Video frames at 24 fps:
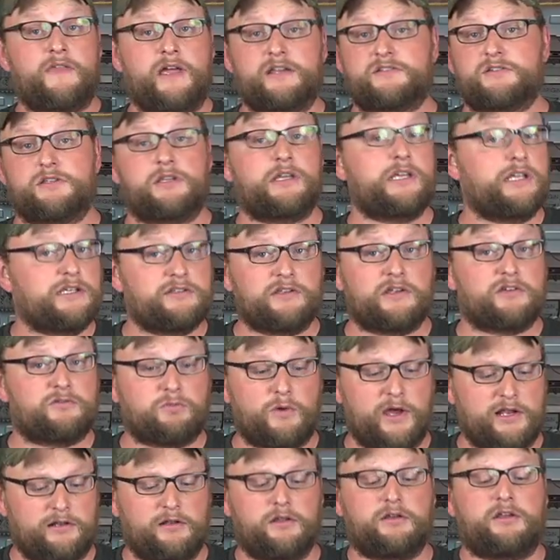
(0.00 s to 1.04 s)
That's the easiest
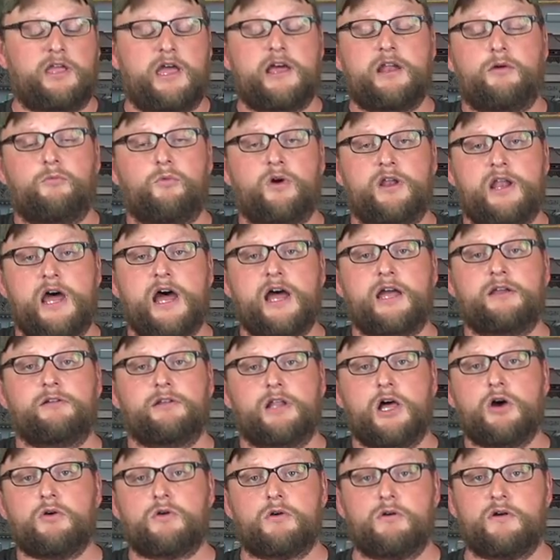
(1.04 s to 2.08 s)
way to look at it. When I
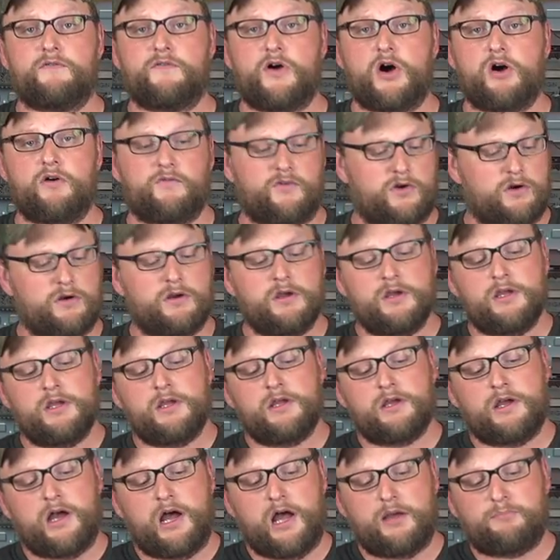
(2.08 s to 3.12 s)
load a revolver,
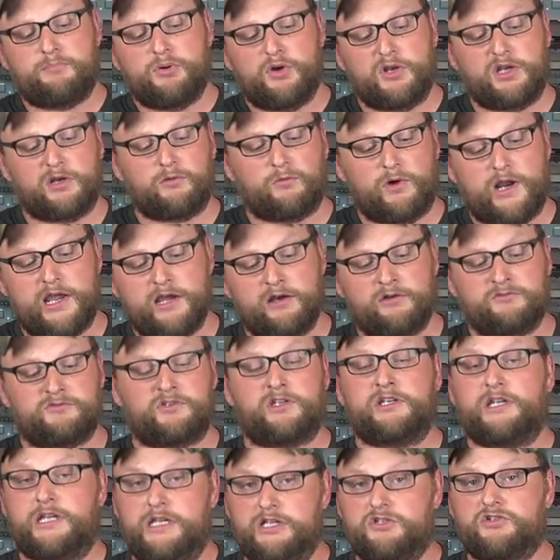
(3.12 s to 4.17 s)
I'm putting rounds
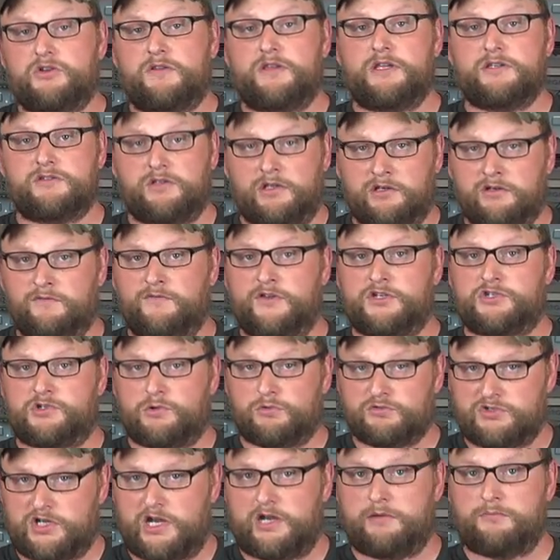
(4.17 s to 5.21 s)
in each of these
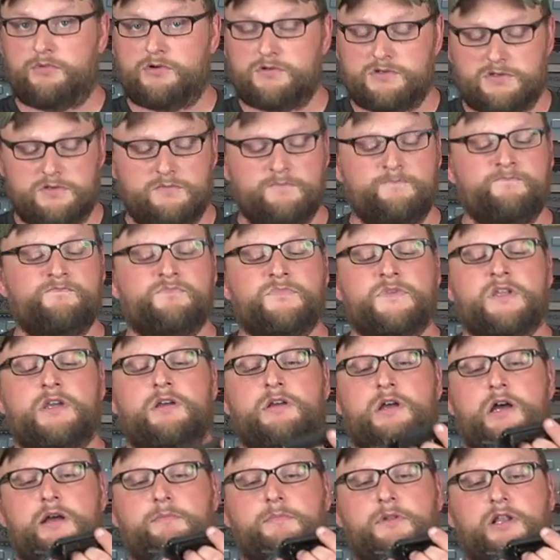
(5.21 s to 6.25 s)
individual chambers.
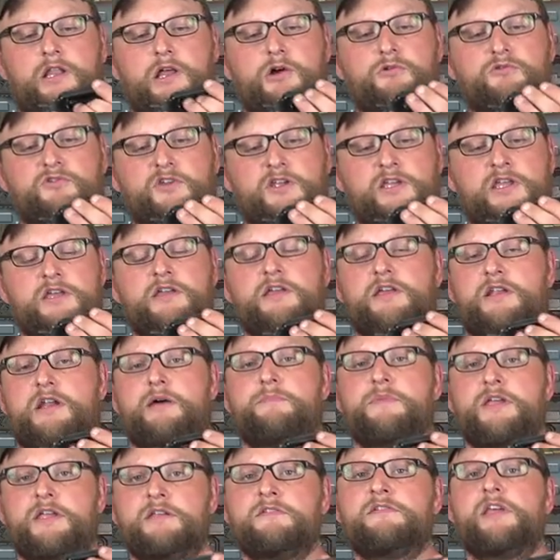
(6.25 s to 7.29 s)
I'm closing it, and
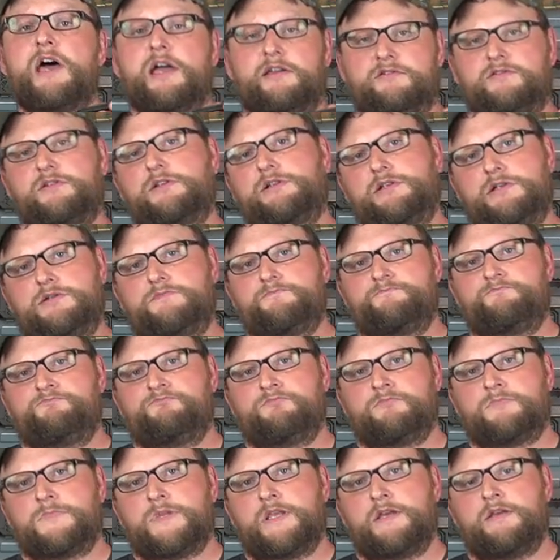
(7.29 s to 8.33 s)
I'm indexing it,
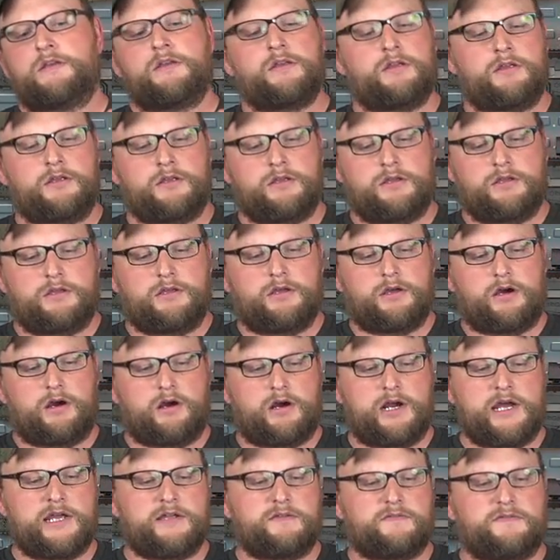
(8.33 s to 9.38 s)
all
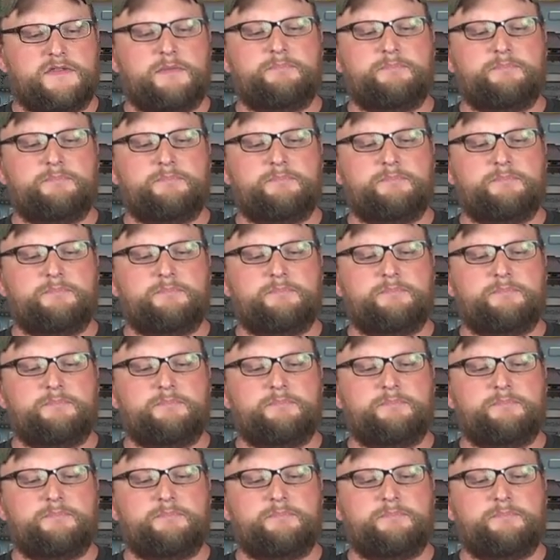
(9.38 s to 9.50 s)
right?